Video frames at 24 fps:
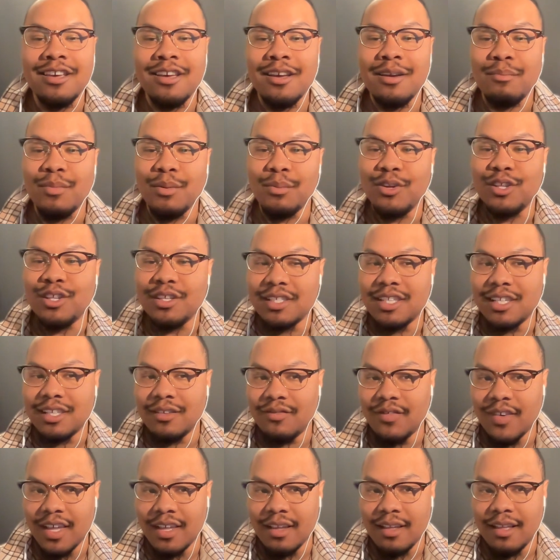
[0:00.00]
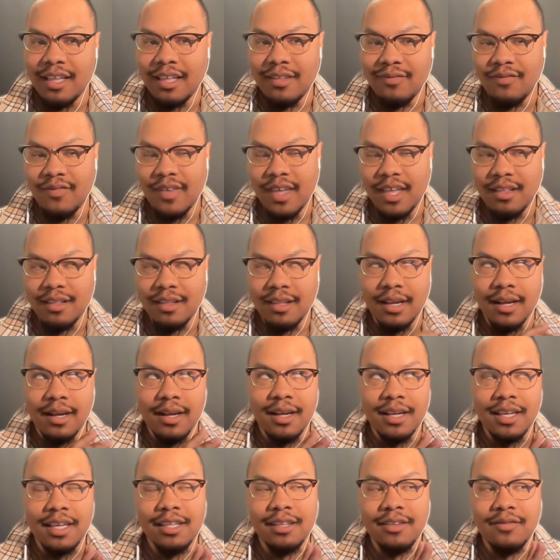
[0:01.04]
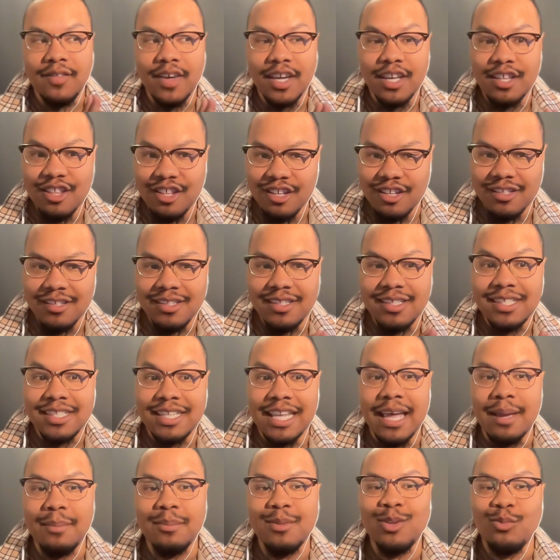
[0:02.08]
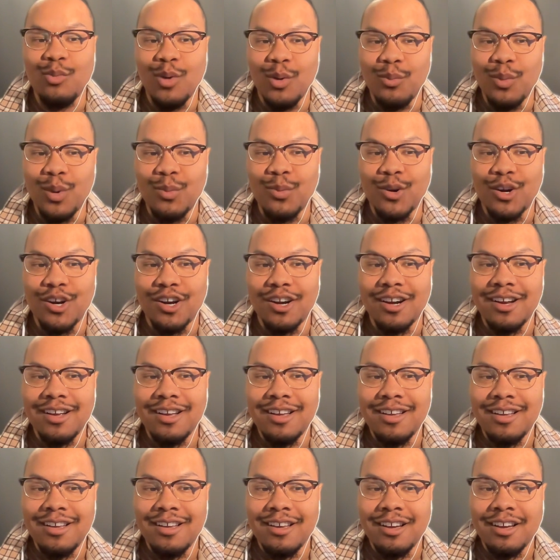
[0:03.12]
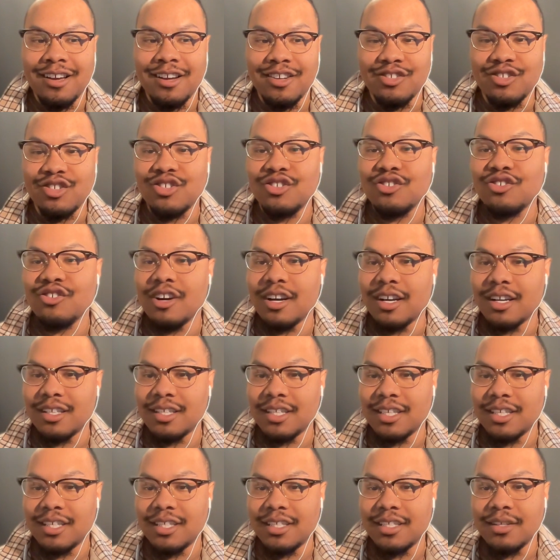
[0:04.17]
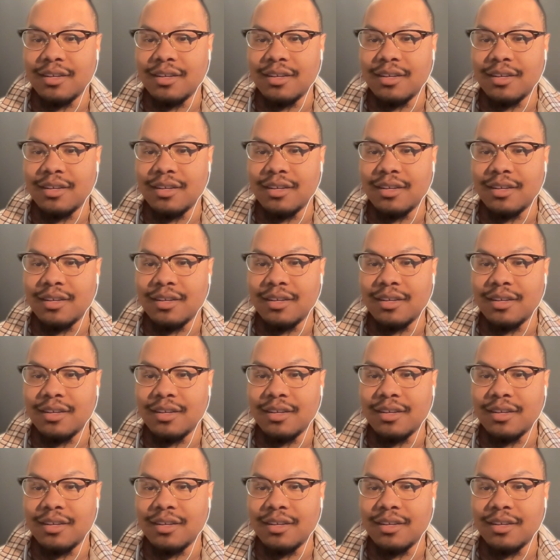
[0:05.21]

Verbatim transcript: Bermuda's innovation stemmed when we were constructed